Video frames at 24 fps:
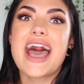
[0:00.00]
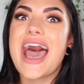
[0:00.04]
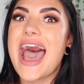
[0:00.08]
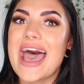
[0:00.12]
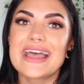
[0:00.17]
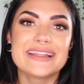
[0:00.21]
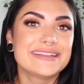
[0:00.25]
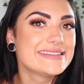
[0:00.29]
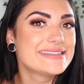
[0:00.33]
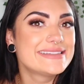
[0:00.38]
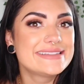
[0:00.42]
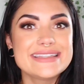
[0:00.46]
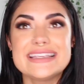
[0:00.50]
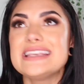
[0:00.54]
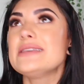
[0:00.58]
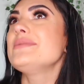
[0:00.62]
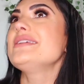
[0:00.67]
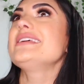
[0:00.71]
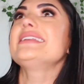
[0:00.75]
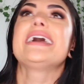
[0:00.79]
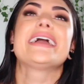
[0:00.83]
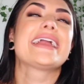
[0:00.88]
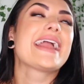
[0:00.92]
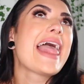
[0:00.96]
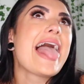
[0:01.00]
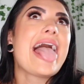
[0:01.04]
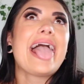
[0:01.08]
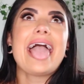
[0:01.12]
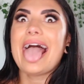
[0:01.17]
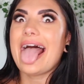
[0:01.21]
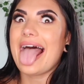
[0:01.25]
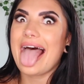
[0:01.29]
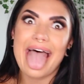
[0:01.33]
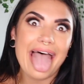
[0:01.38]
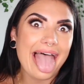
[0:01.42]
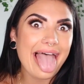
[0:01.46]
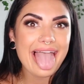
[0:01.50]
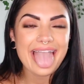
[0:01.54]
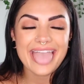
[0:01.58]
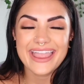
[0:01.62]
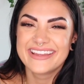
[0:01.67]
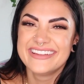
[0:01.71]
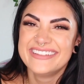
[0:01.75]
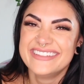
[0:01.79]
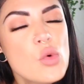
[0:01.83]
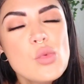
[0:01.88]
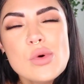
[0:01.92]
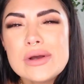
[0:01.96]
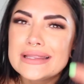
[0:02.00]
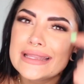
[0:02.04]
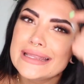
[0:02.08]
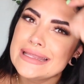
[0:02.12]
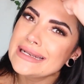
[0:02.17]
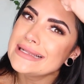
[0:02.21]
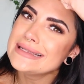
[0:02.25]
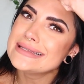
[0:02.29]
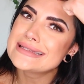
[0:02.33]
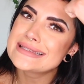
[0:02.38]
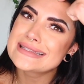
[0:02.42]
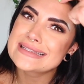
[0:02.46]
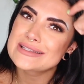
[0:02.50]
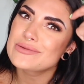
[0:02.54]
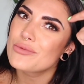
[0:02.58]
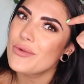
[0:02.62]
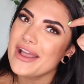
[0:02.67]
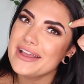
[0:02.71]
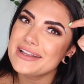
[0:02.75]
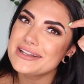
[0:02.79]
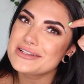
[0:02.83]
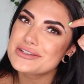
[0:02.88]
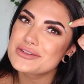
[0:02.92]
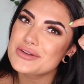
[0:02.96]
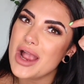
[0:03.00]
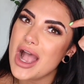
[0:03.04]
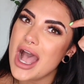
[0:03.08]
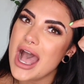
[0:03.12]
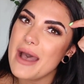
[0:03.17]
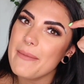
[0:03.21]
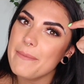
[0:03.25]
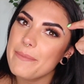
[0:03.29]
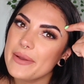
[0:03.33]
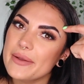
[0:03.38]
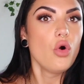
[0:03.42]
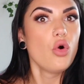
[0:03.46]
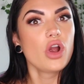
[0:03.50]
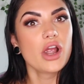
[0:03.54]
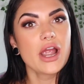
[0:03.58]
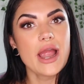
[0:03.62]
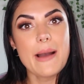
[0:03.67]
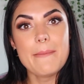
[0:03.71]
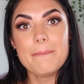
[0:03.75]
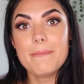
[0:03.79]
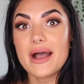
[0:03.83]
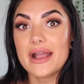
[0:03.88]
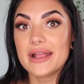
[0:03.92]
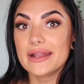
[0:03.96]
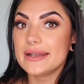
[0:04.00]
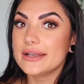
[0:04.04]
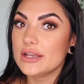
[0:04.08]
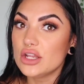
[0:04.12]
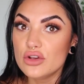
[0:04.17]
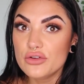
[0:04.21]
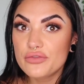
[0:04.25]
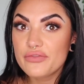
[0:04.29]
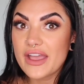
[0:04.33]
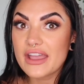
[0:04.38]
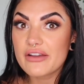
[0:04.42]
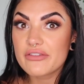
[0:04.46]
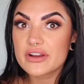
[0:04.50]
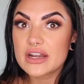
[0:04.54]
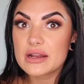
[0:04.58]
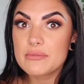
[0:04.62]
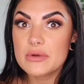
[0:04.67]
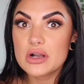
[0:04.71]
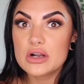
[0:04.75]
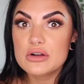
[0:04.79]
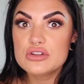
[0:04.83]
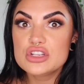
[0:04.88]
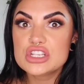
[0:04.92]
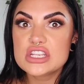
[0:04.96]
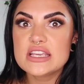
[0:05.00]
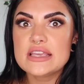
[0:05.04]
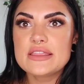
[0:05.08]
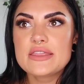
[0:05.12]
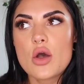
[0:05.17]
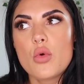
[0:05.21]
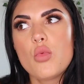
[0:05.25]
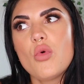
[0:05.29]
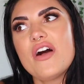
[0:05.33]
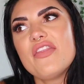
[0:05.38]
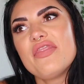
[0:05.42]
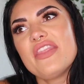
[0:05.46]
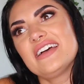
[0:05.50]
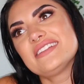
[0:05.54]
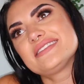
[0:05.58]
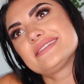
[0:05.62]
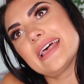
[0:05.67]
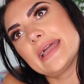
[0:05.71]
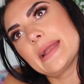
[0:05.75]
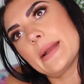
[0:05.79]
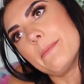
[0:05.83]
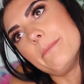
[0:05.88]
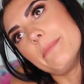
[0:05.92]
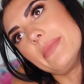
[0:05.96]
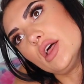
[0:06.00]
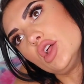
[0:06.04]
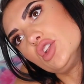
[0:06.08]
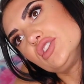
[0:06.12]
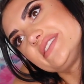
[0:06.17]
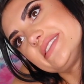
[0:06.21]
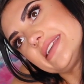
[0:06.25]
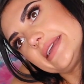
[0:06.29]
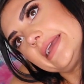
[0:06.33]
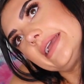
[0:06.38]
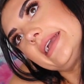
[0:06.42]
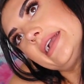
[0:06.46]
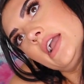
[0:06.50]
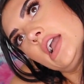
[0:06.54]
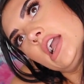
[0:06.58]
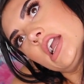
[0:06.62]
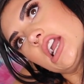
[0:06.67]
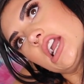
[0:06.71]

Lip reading: hot and steamy, like with a little sweat drop, or my new favorite emoji, the one that's like melting.